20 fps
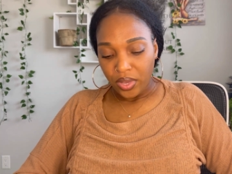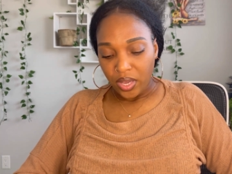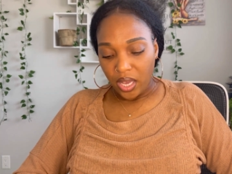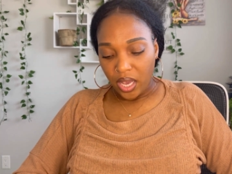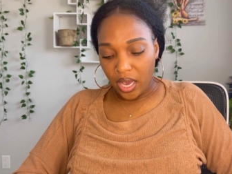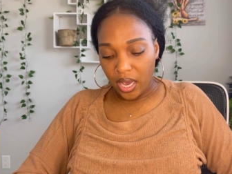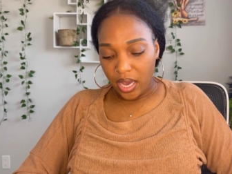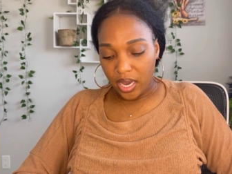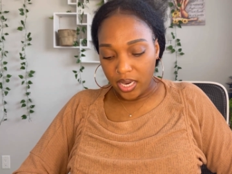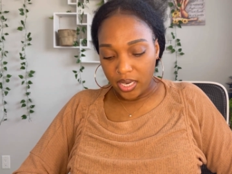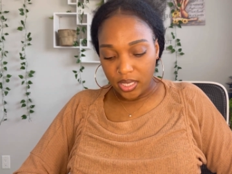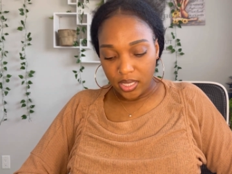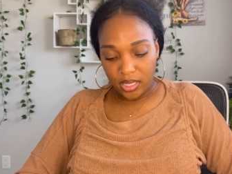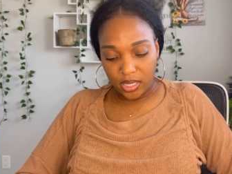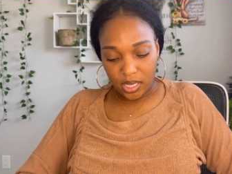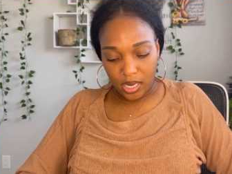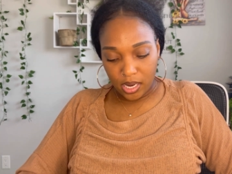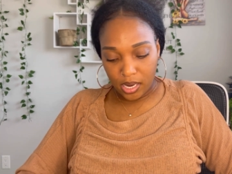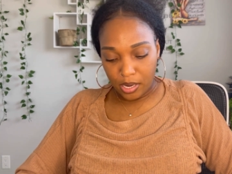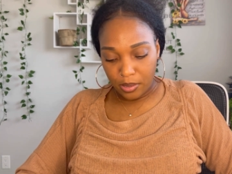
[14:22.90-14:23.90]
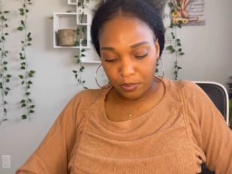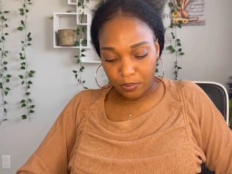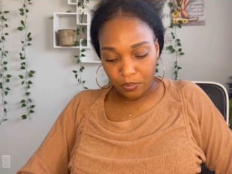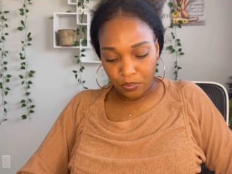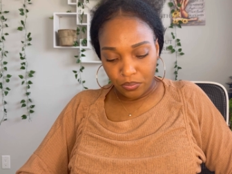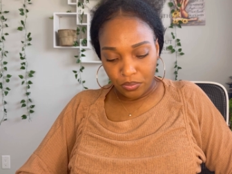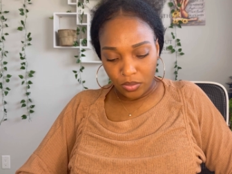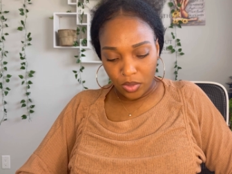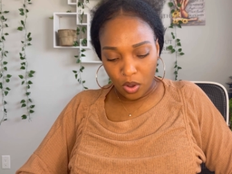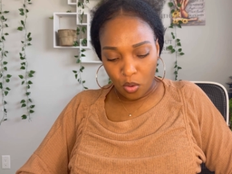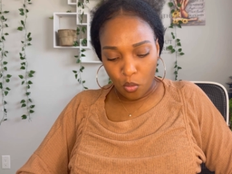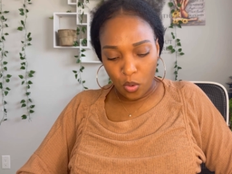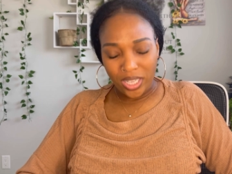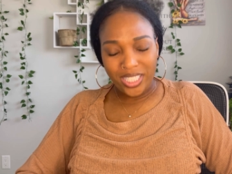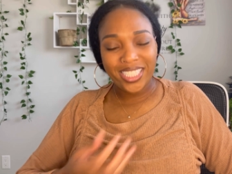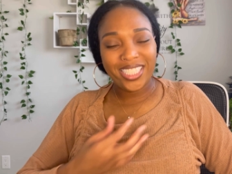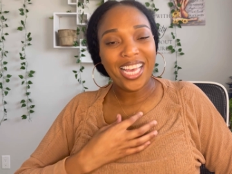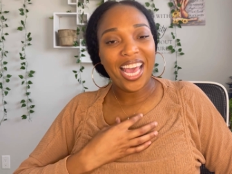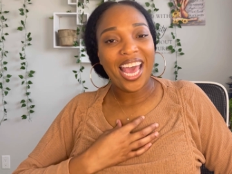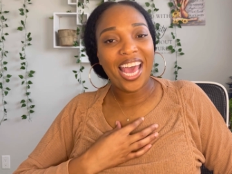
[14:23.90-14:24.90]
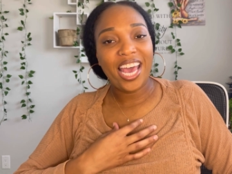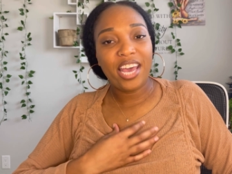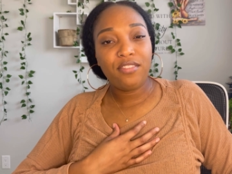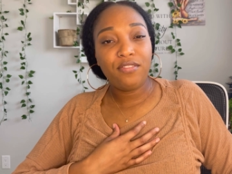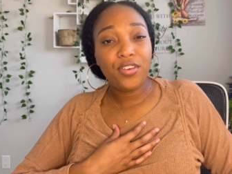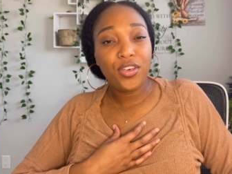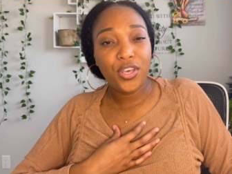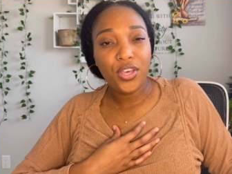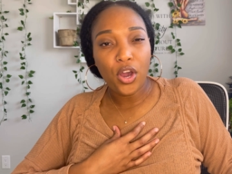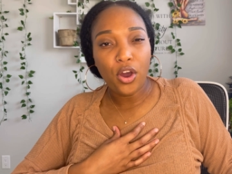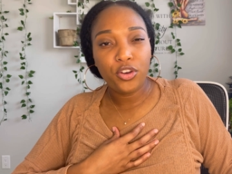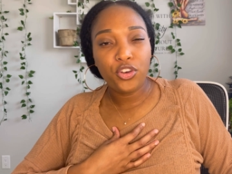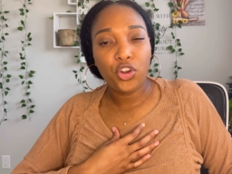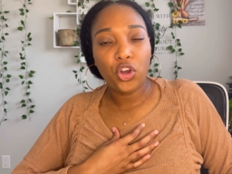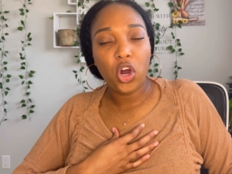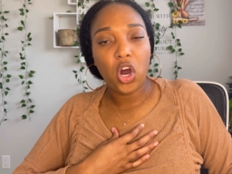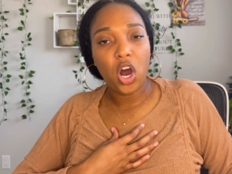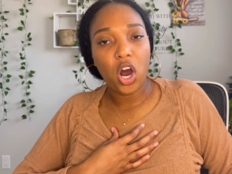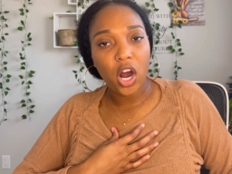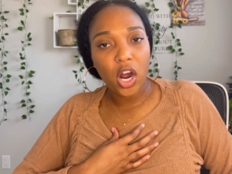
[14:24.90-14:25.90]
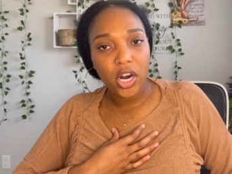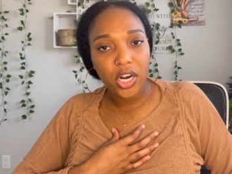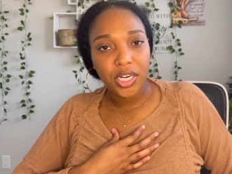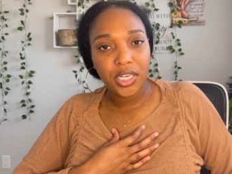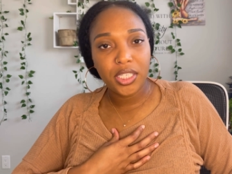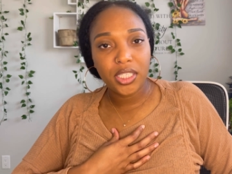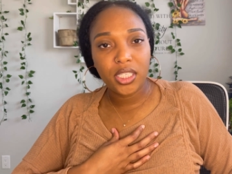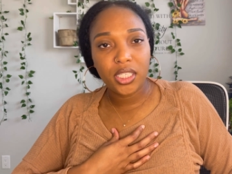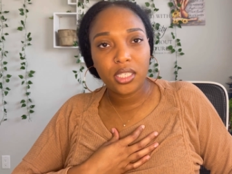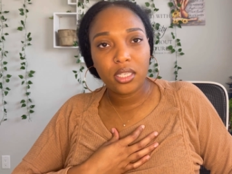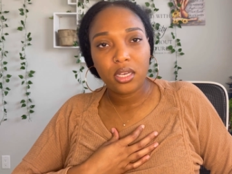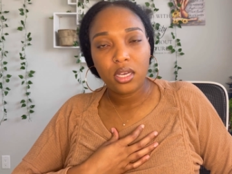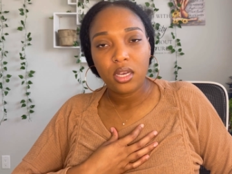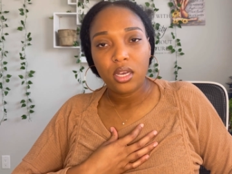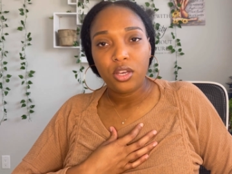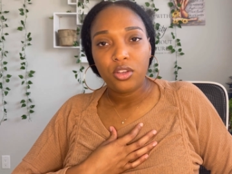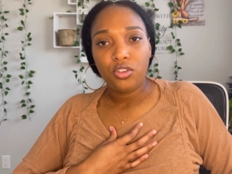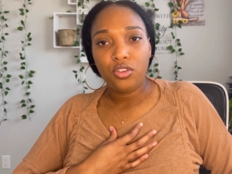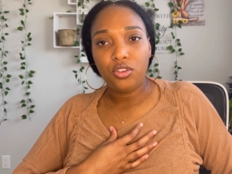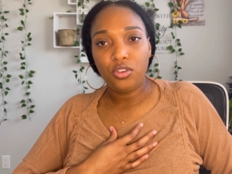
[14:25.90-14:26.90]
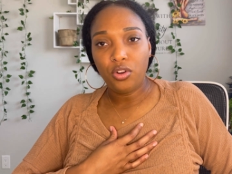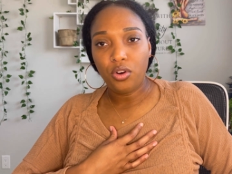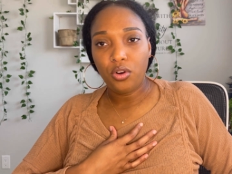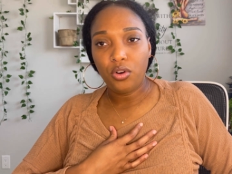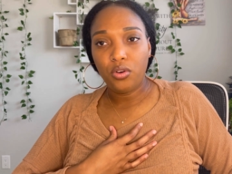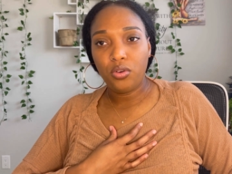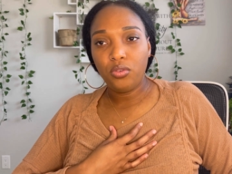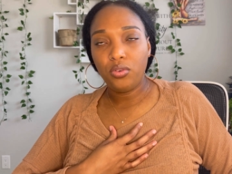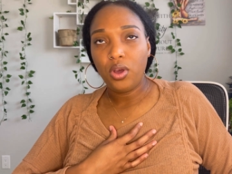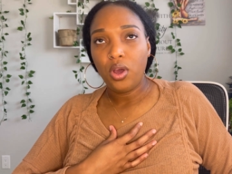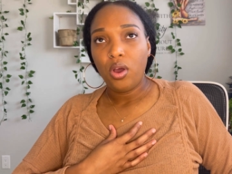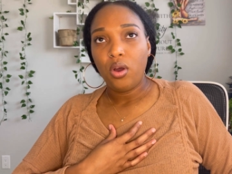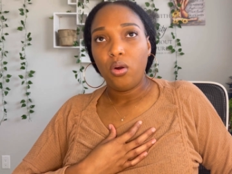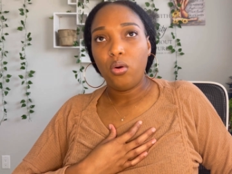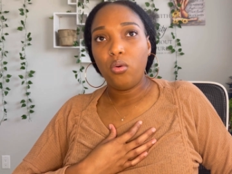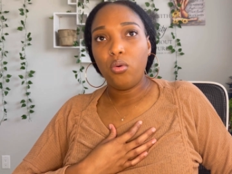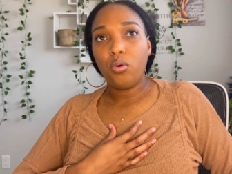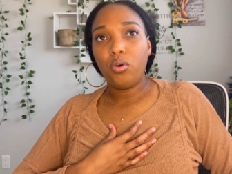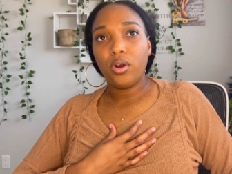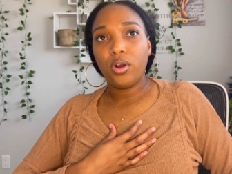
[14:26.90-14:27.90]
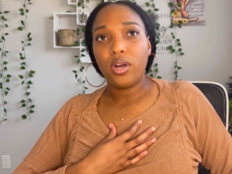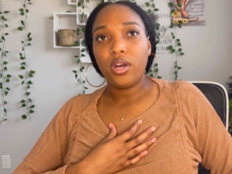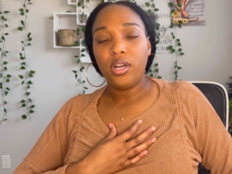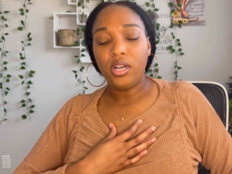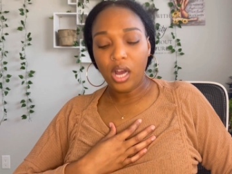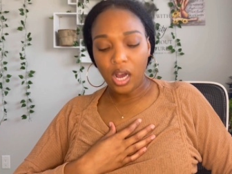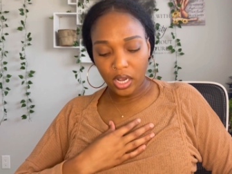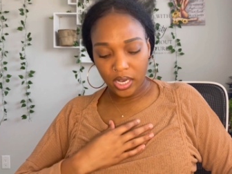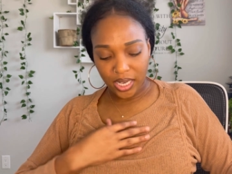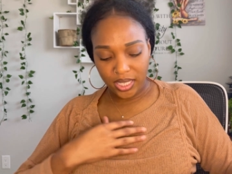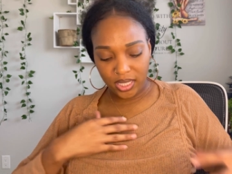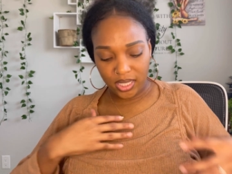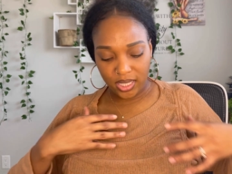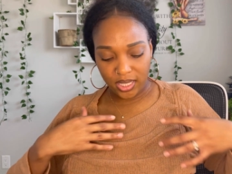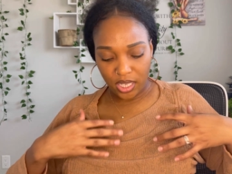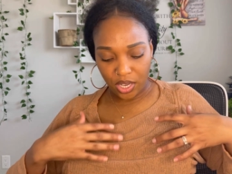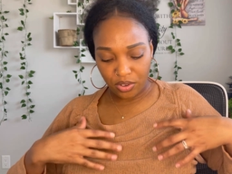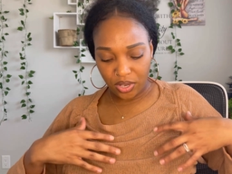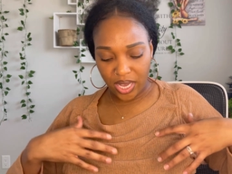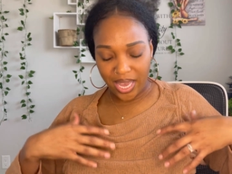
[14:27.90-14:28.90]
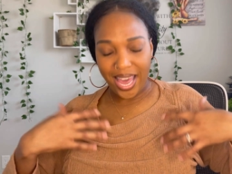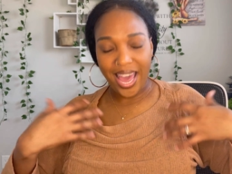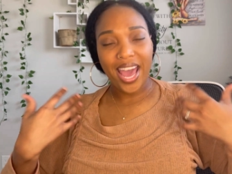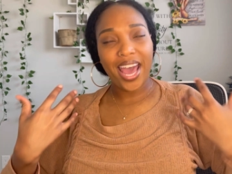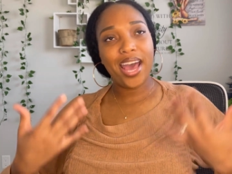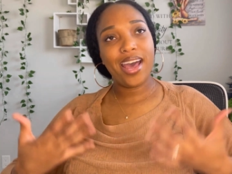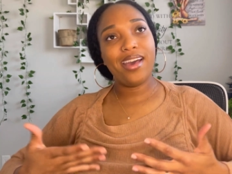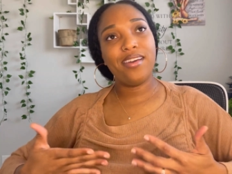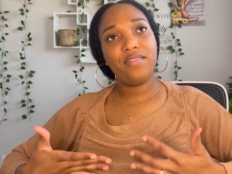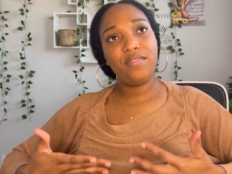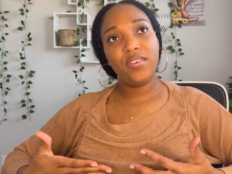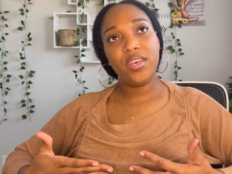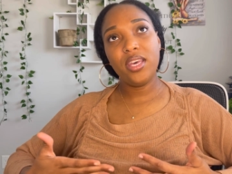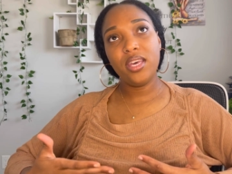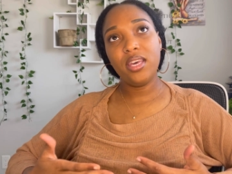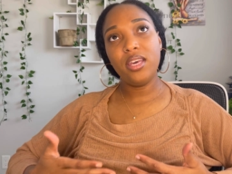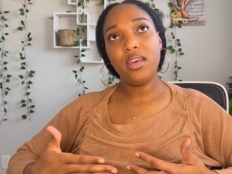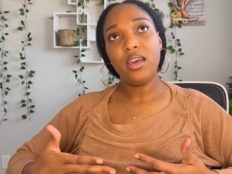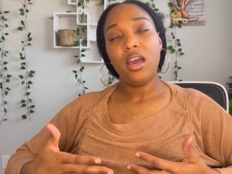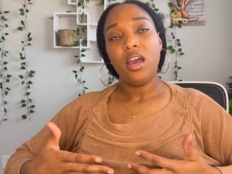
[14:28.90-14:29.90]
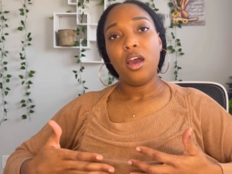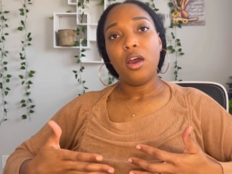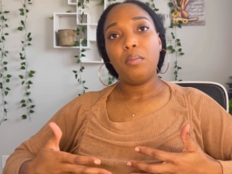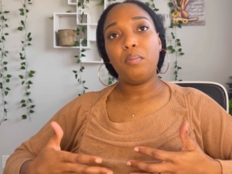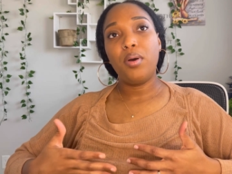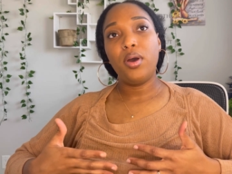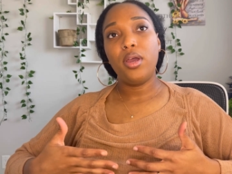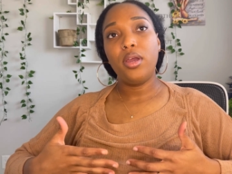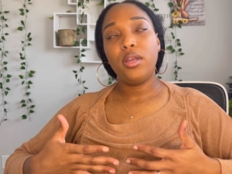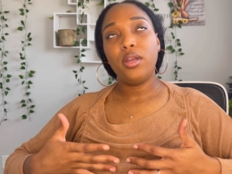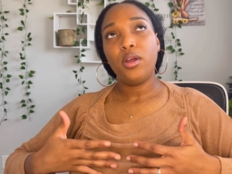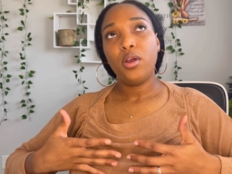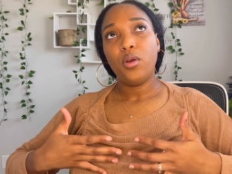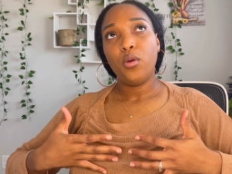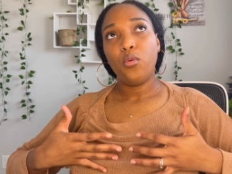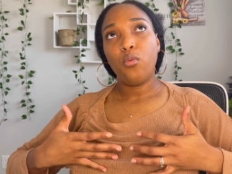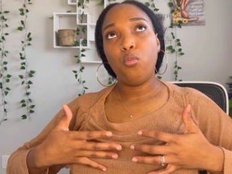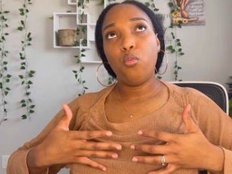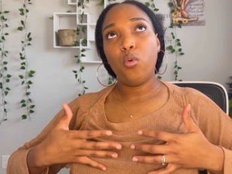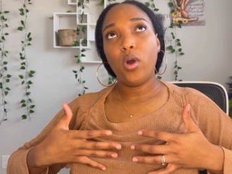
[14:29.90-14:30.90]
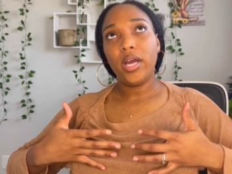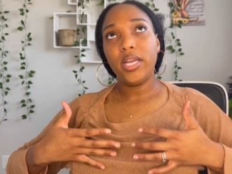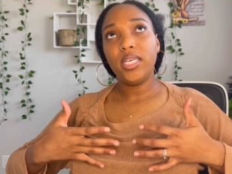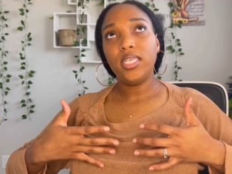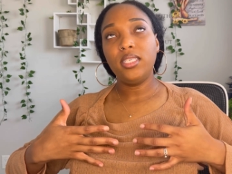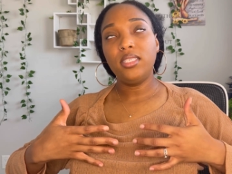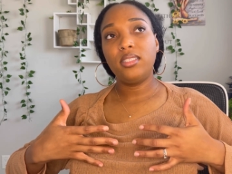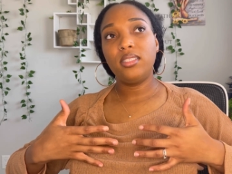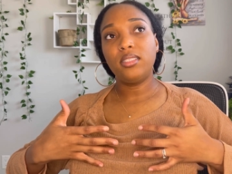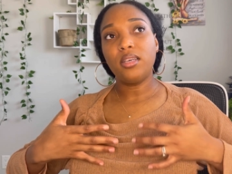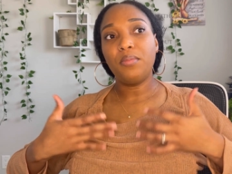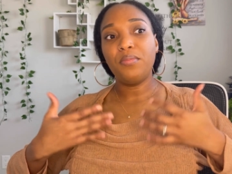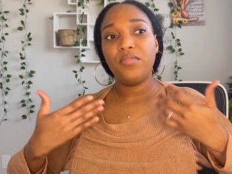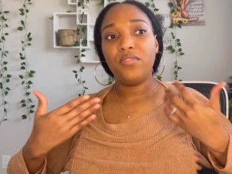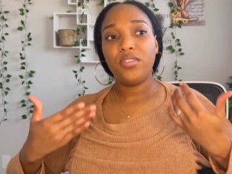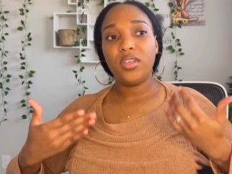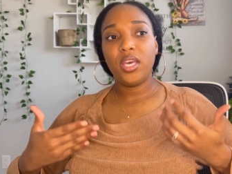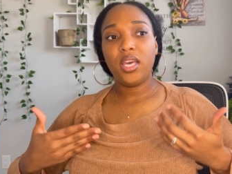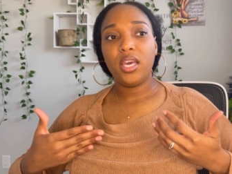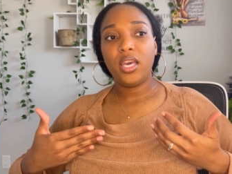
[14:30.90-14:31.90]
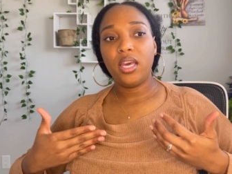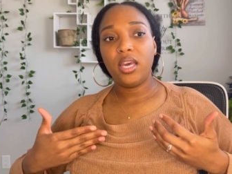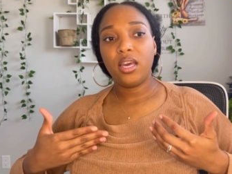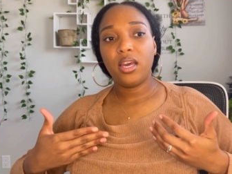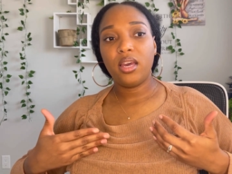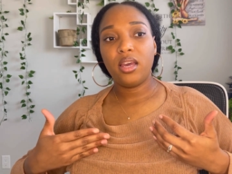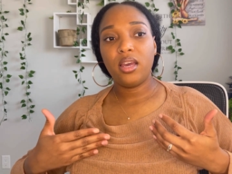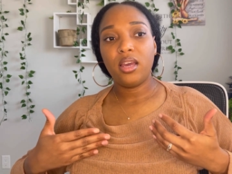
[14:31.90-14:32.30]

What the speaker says: and what's heavy on your heart, you know, or not necessarily heavy, but what is something